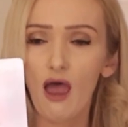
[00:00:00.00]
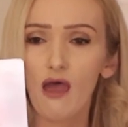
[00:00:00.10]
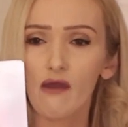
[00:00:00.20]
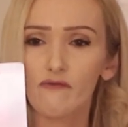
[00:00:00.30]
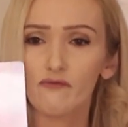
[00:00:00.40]

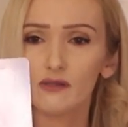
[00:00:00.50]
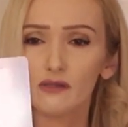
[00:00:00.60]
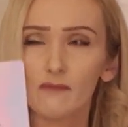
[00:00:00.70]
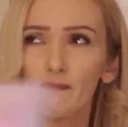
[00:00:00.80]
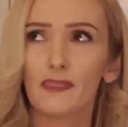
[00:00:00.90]
of
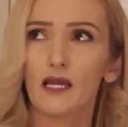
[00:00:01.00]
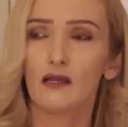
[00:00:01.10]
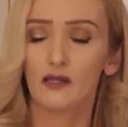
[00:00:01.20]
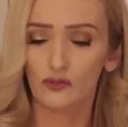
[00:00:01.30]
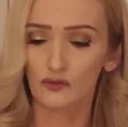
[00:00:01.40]

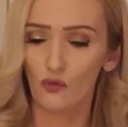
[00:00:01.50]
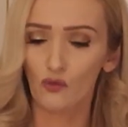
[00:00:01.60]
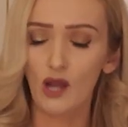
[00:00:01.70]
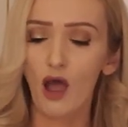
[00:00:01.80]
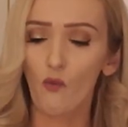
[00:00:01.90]

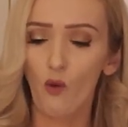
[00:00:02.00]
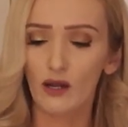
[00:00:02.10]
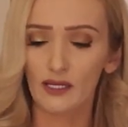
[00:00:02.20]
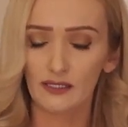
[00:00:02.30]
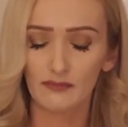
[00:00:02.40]
not
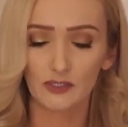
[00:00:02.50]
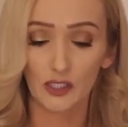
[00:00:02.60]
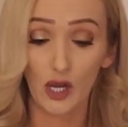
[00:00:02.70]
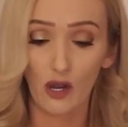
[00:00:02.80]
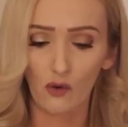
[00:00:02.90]
wanting them to
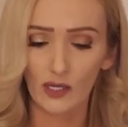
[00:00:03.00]
go,